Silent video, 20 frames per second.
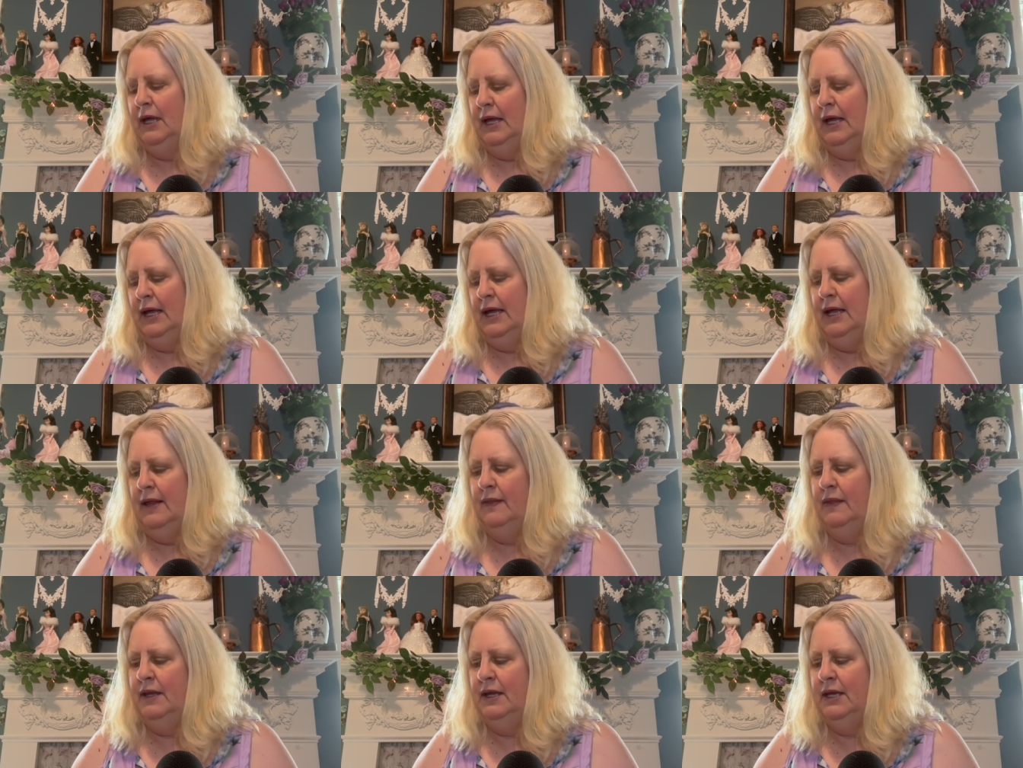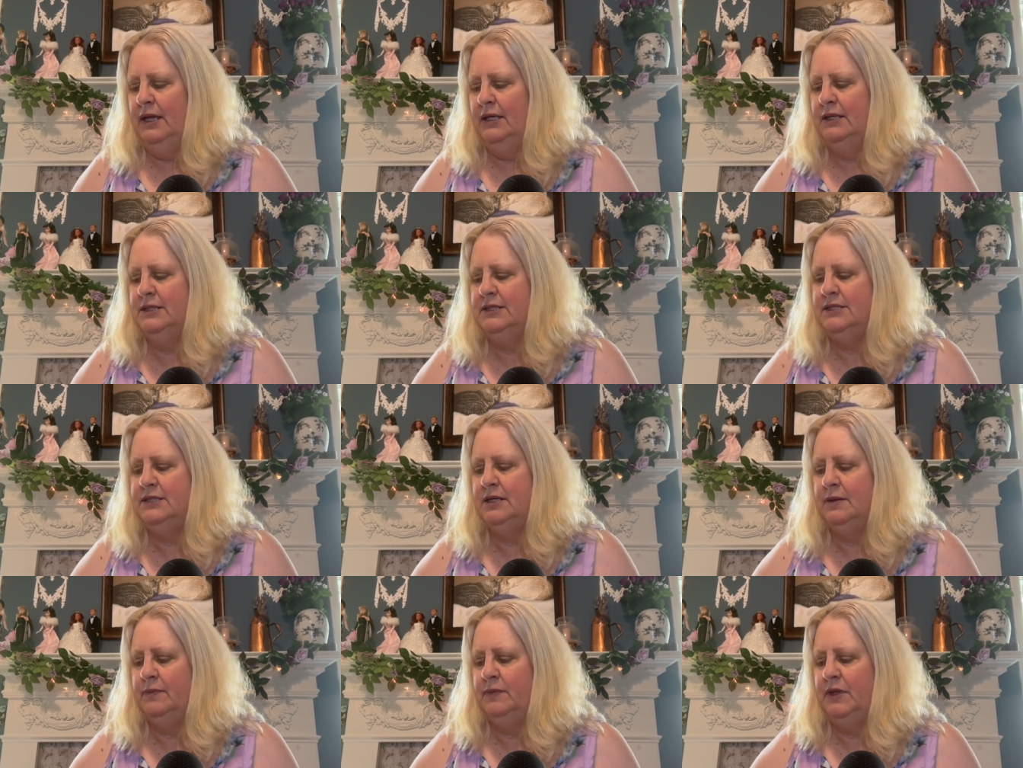And then
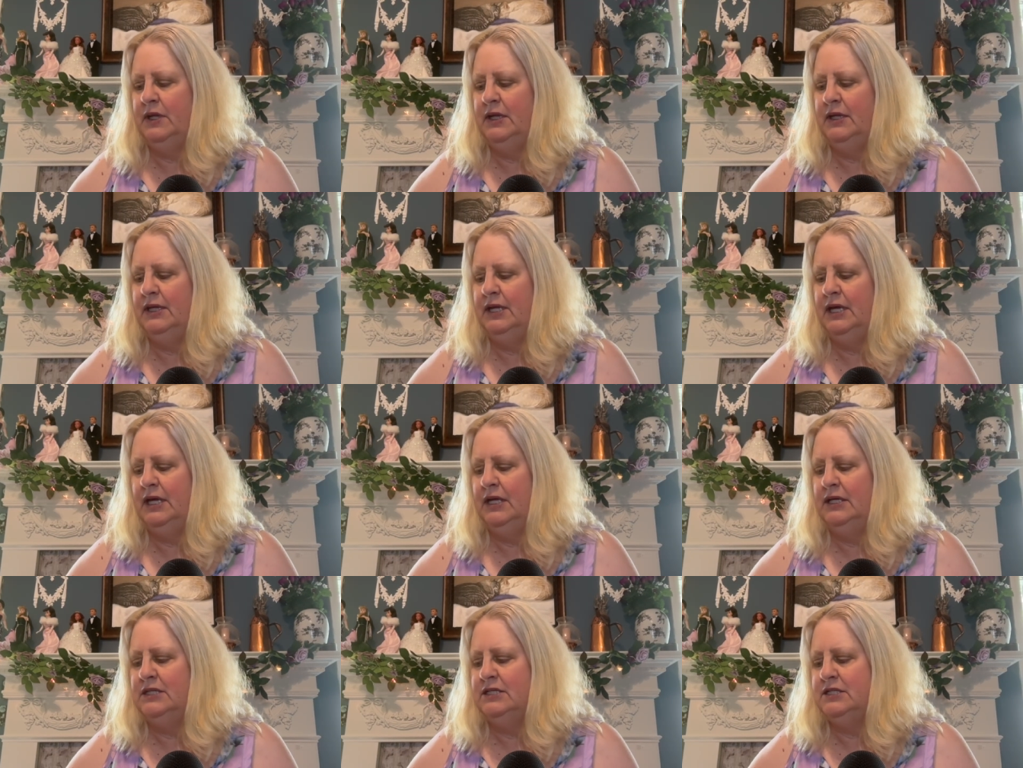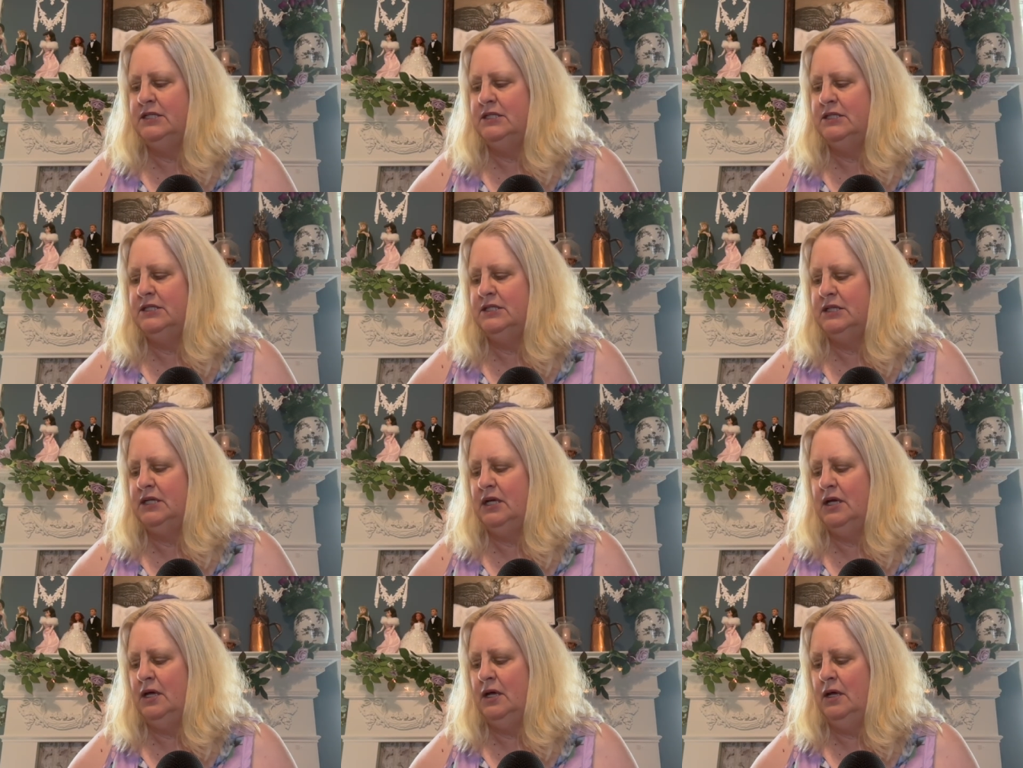something that
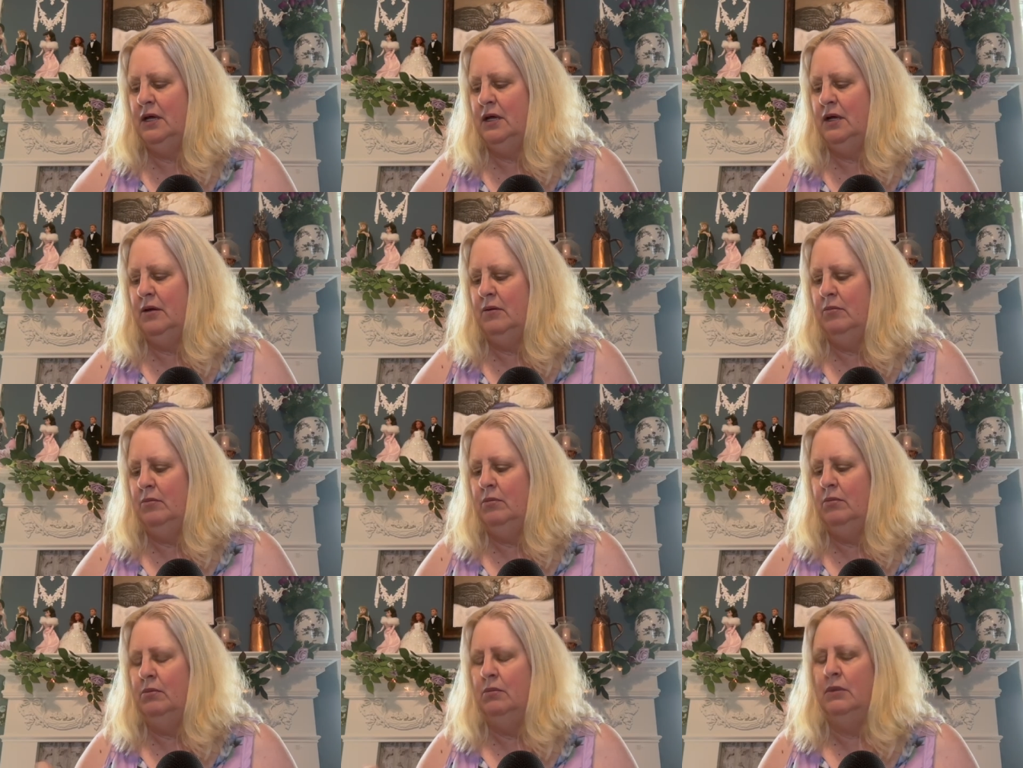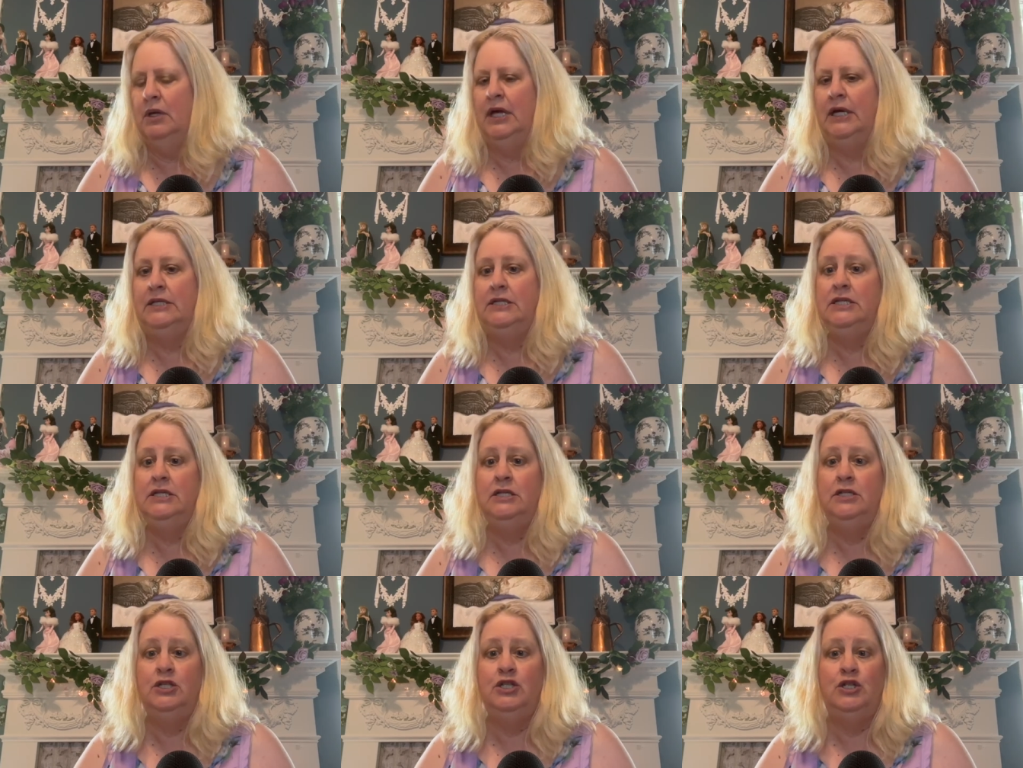I
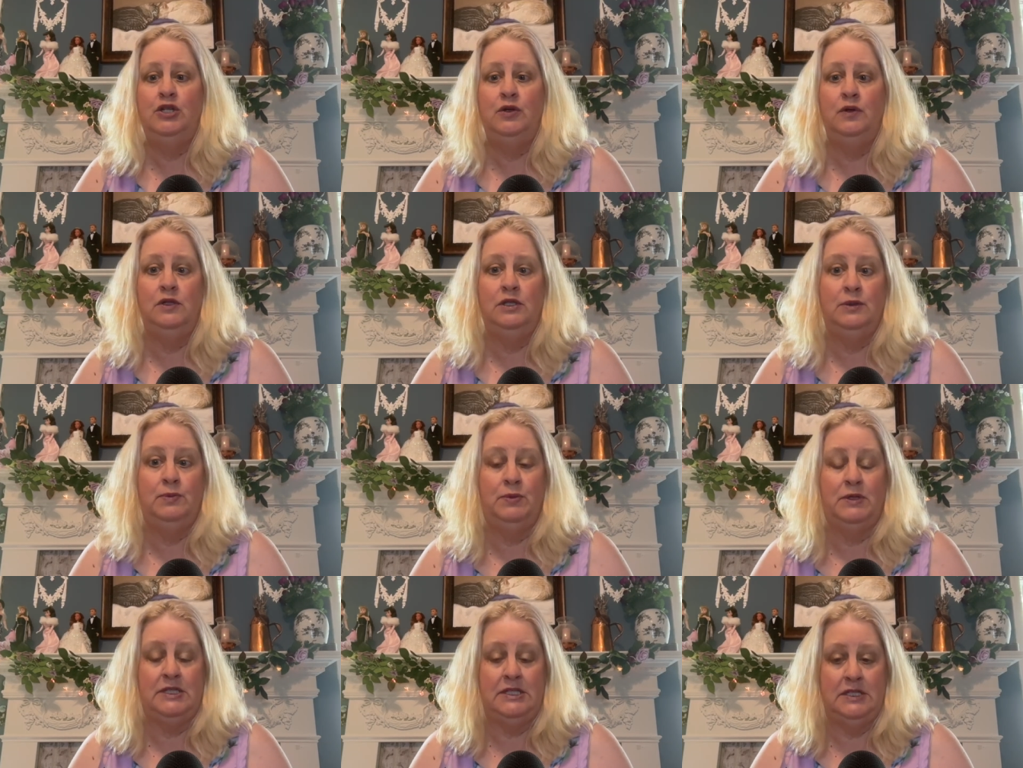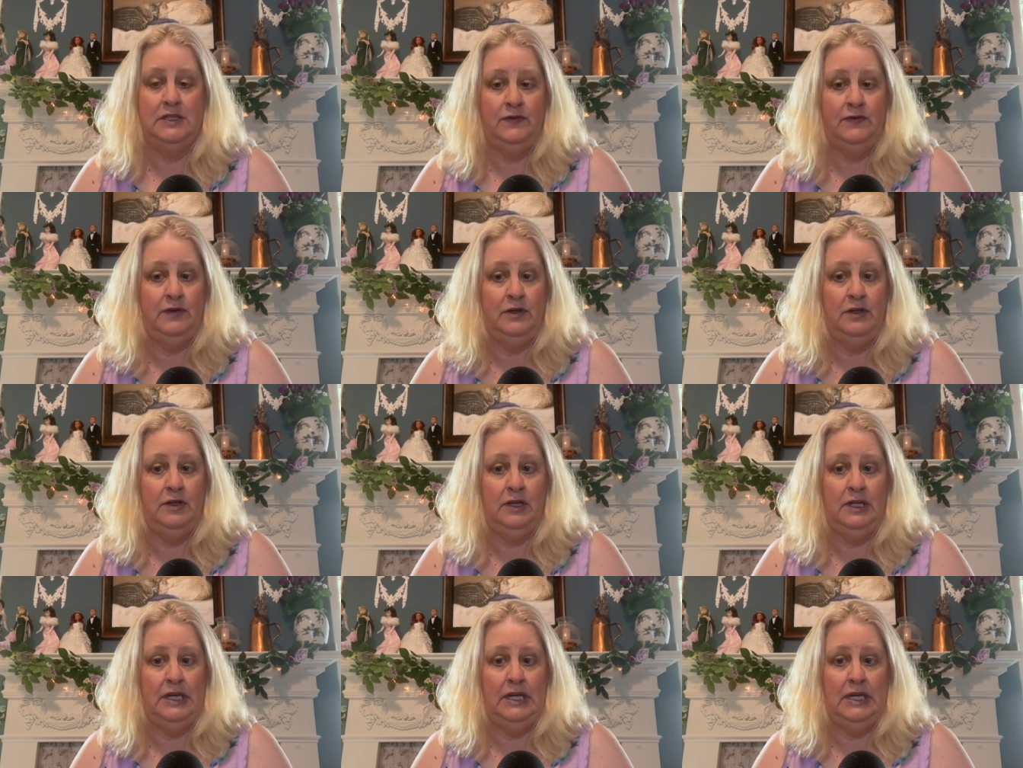didn't choose
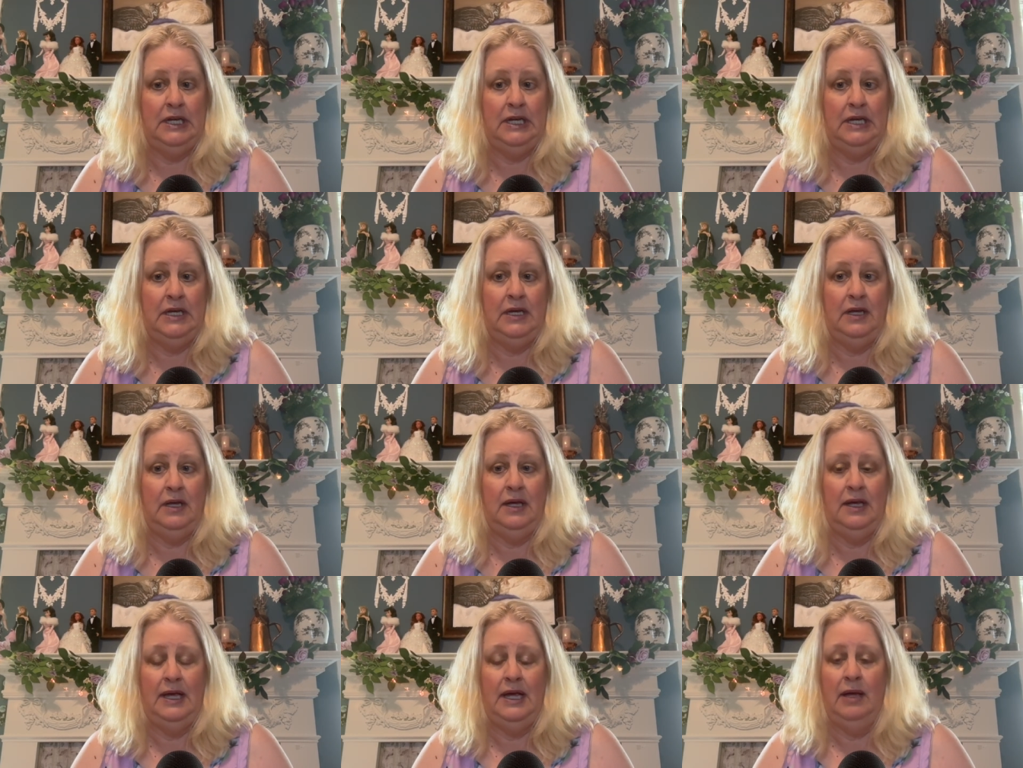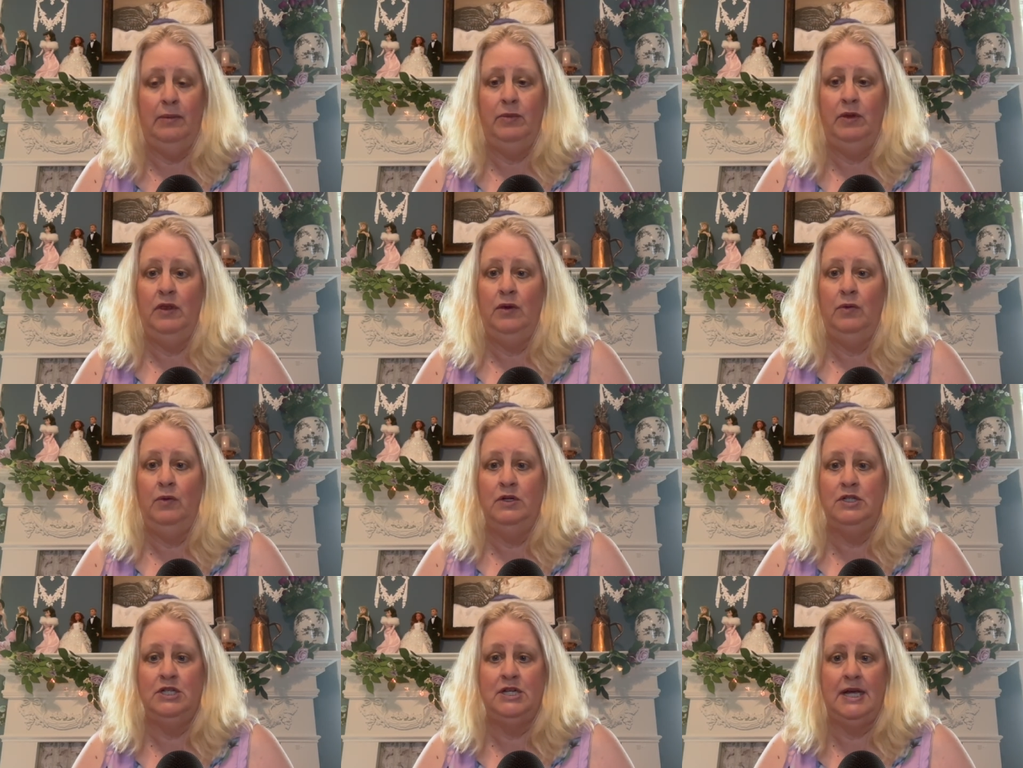specifically came in the
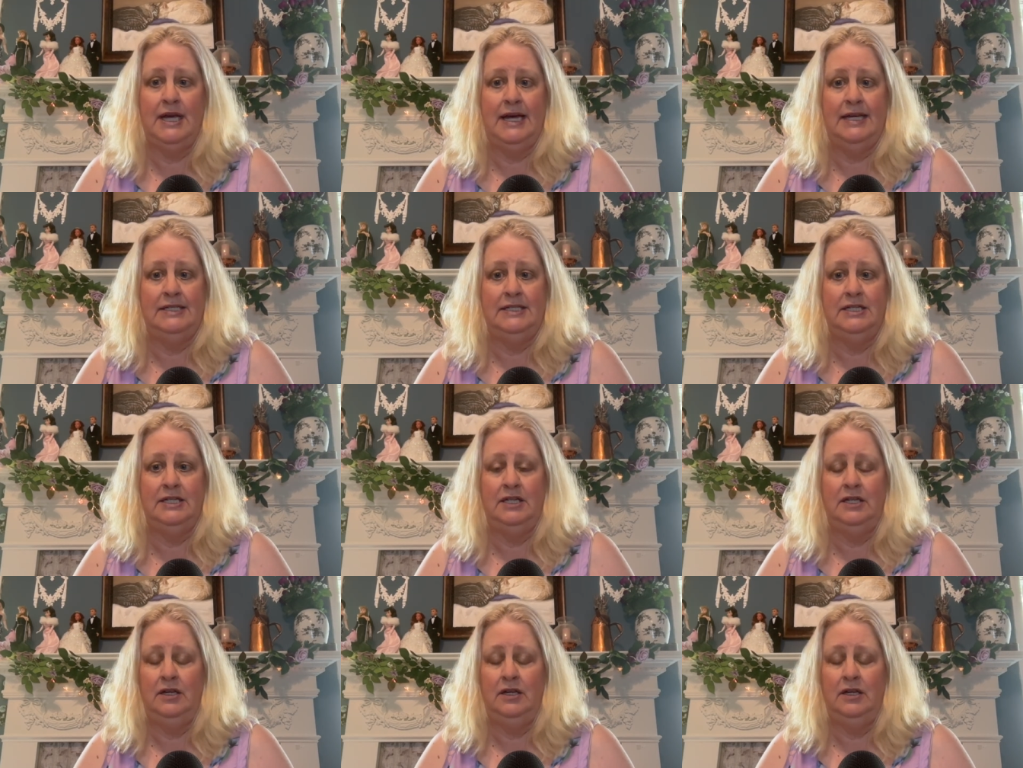witch casket.